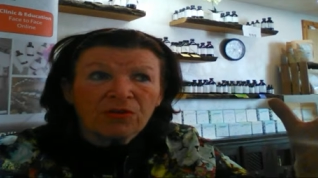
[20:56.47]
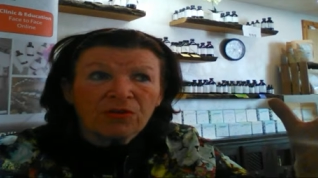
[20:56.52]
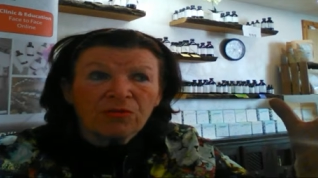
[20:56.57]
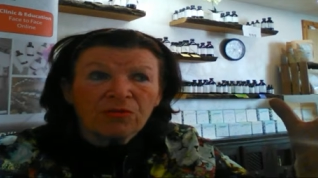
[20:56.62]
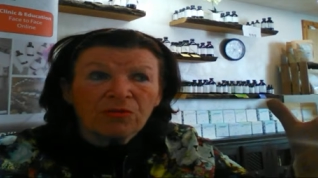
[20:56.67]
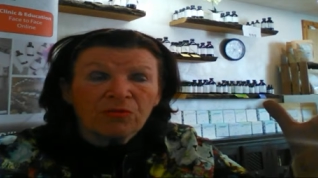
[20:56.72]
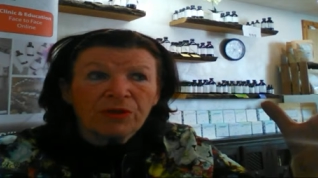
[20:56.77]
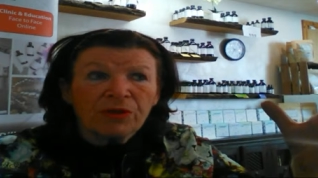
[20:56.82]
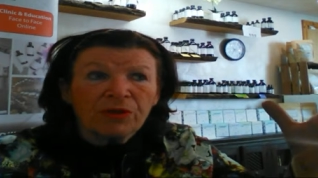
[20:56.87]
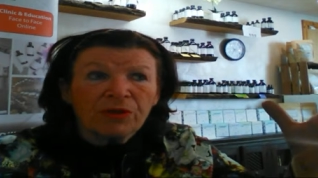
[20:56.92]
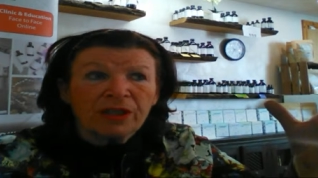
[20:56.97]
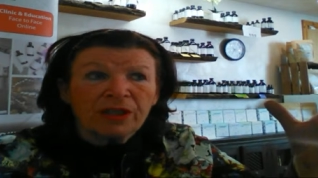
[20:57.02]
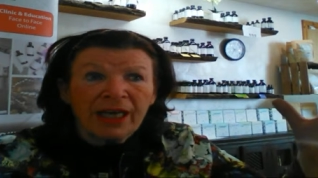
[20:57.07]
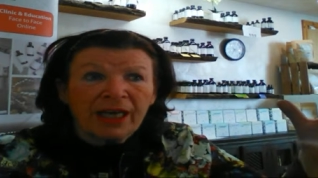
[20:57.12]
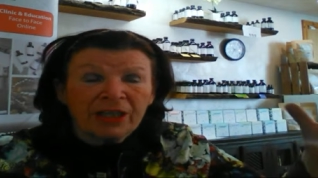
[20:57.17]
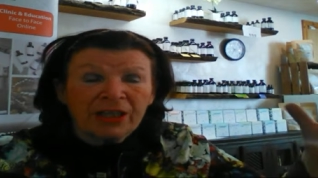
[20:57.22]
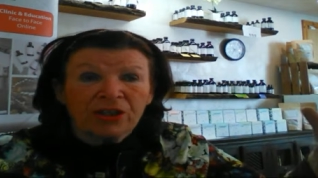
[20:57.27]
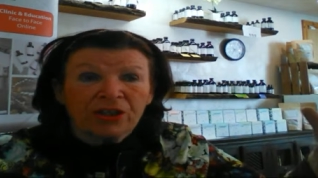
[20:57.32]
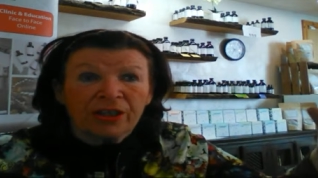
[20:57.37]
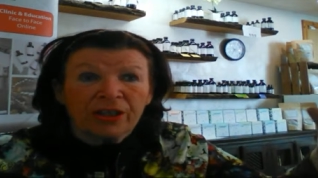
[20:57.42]
we
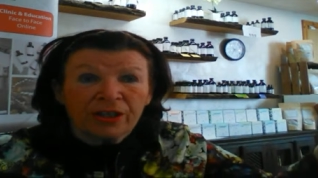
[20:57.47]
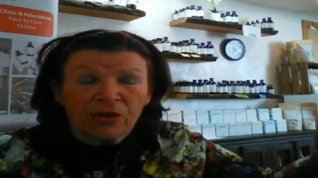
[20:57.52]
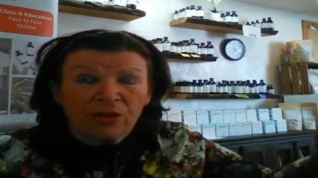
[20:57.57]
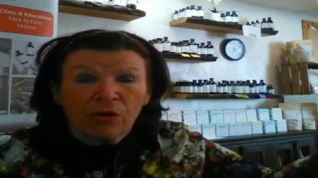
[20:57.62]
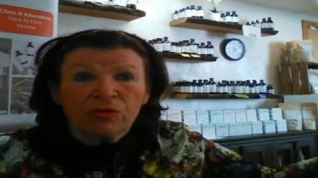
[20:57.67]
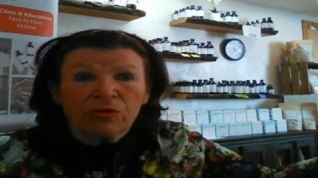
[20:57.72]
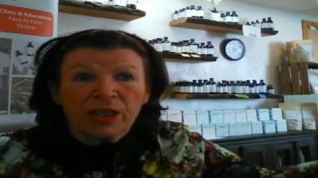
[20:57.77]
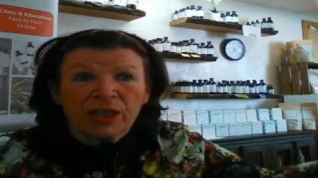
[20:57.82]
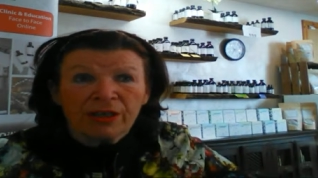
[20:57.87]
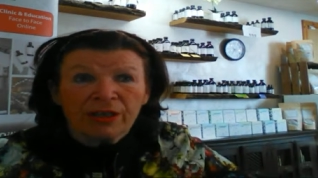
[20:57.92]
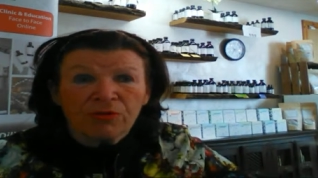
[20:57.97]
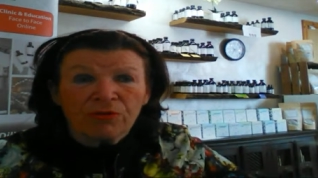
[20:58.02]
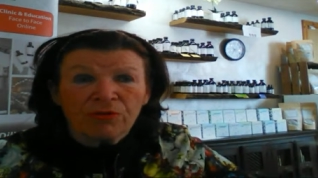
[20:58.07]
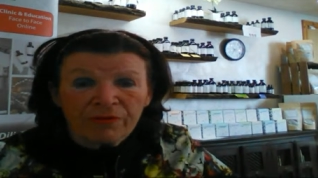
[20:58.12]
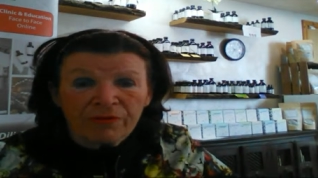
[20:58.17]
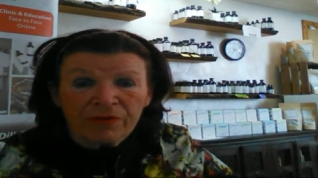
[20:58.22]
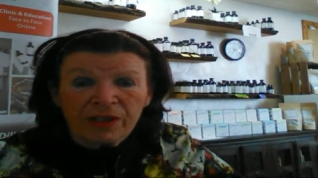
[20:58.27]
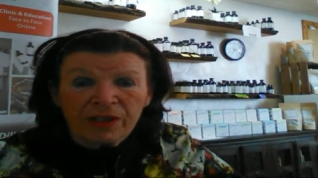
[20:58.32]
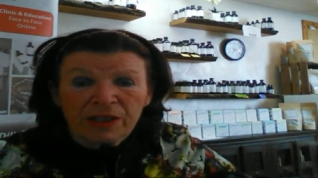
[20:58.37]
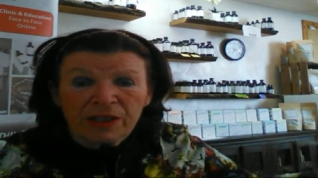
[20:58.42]
actually go down all of
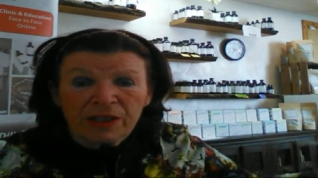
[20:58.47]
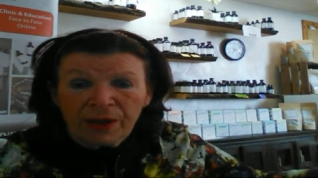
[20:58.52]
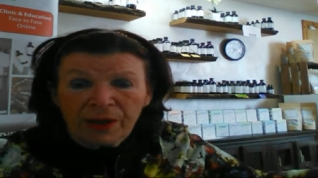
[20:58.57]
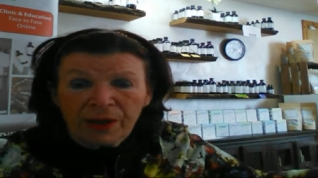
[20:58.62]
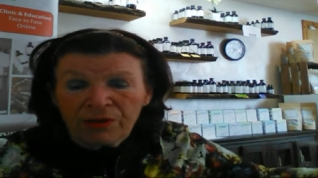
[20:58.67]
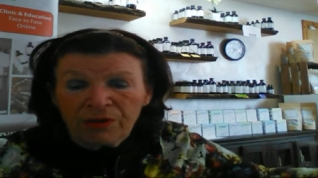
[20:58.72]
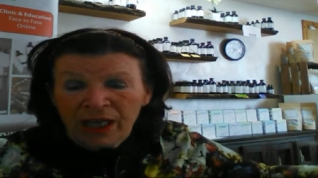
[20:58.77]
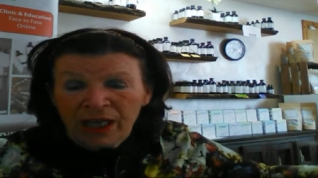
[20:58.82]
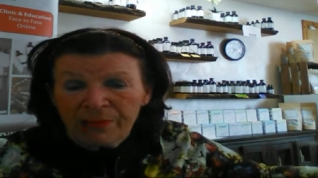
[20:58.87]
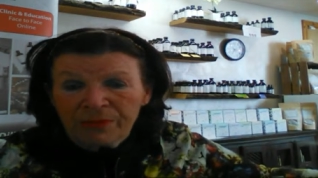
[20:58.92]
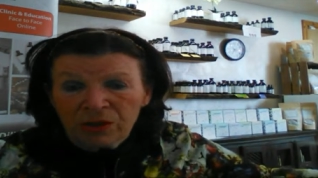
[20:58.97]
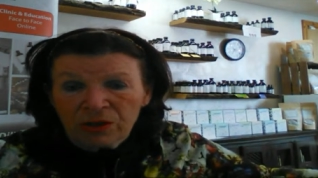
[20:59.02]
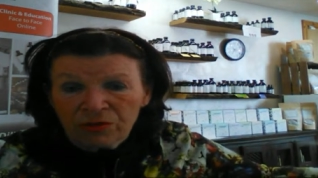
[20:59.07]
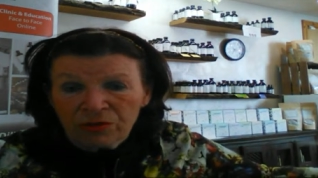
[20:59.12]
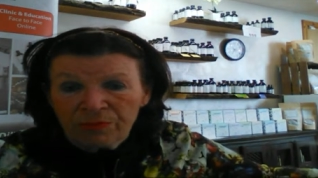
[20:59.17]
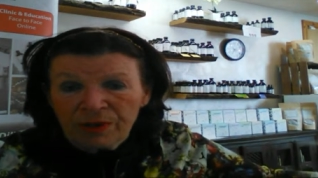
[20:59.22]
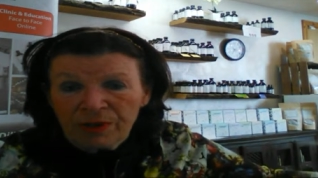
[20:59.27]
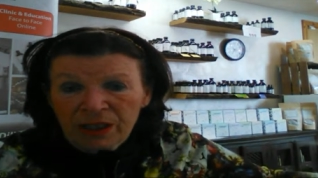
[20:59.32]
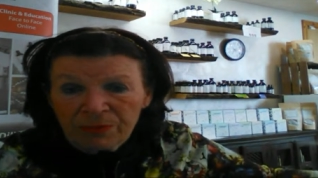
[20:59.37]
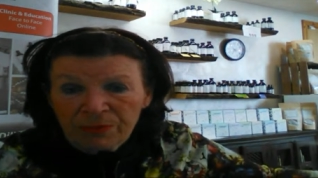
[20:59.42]
these biochemistry
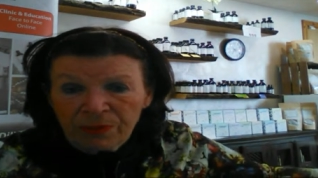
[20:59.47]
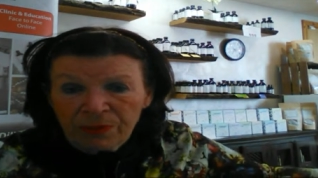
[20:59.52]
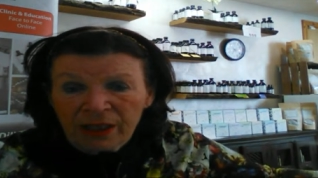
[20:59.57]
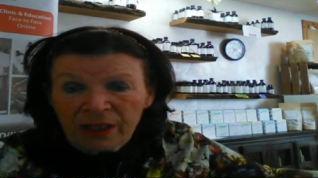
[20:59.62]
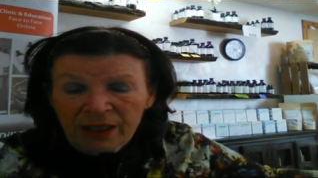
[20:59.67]
metabolic